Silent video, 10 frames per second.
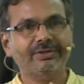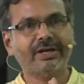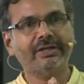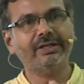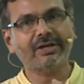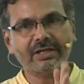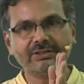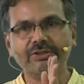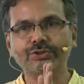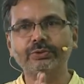and then ask
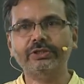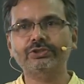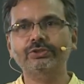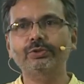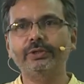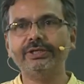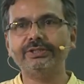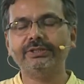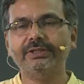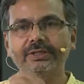the students to do
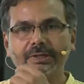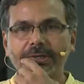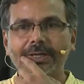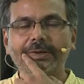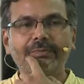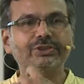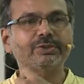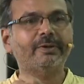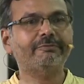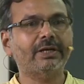it, which is
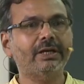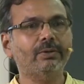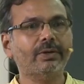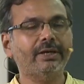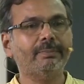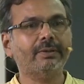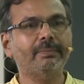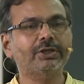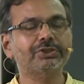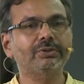perfectly okay, but
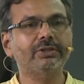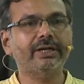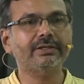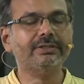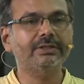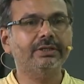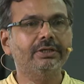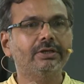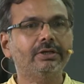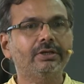make sure that
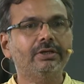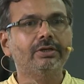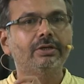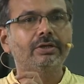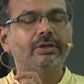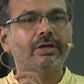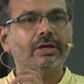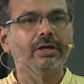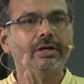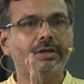
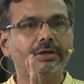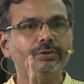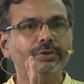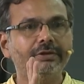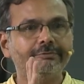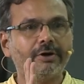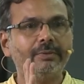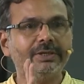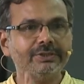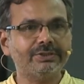uh, you inform
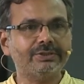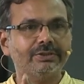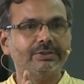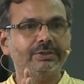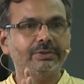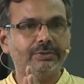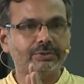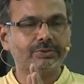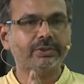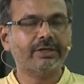us
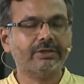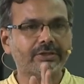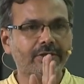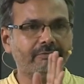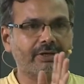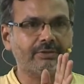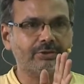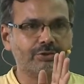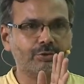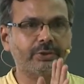so that uh, when
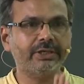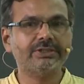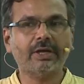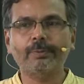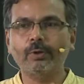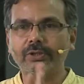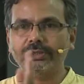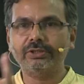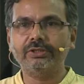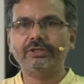students upload
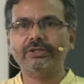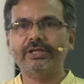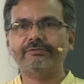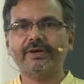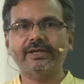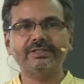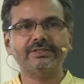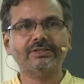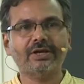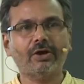their
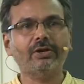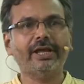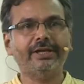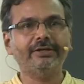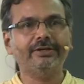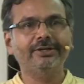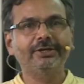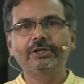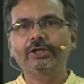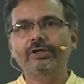files online,
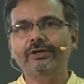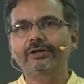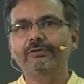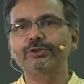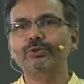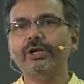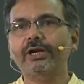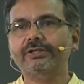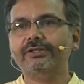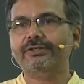we should
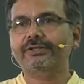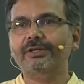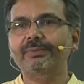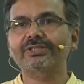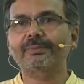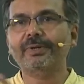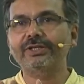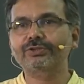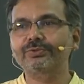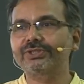not be
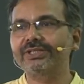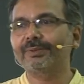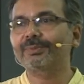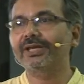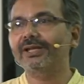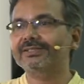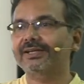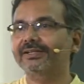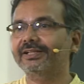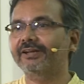surprised to see something else
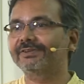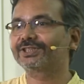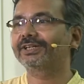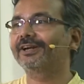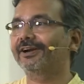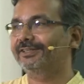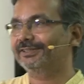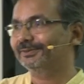other than a visiting card.